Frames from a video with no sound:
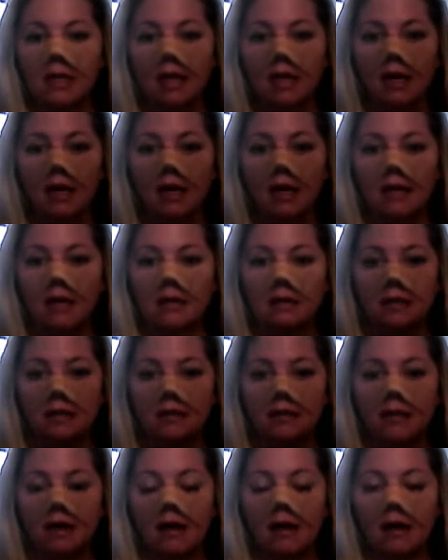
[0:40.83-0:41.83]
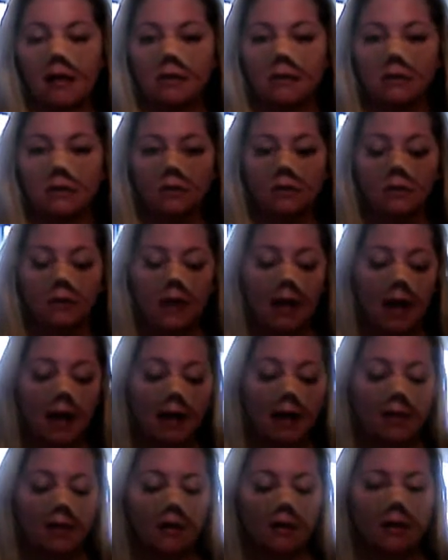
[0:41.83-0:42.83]
and so
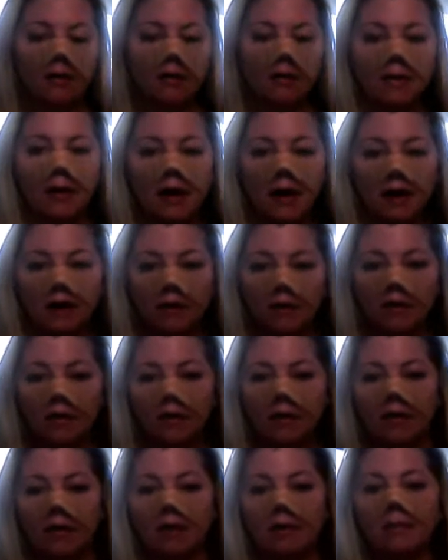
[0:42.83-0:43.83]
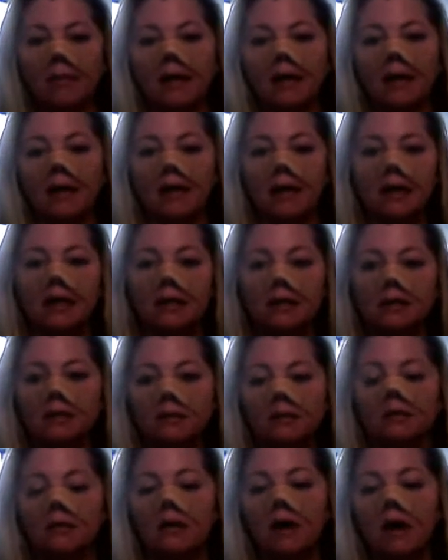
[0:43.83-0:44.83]
yeah, the Hello Kitty Band-Aids
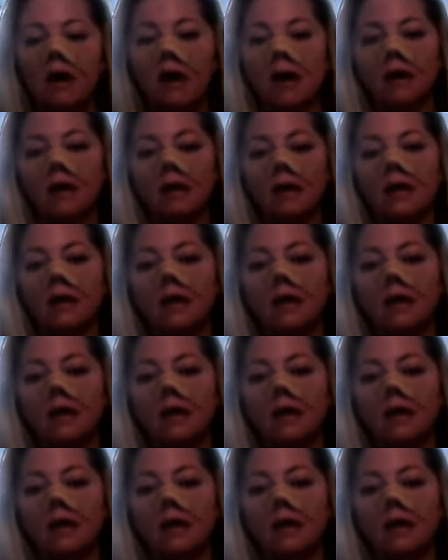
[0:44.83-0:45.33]
were not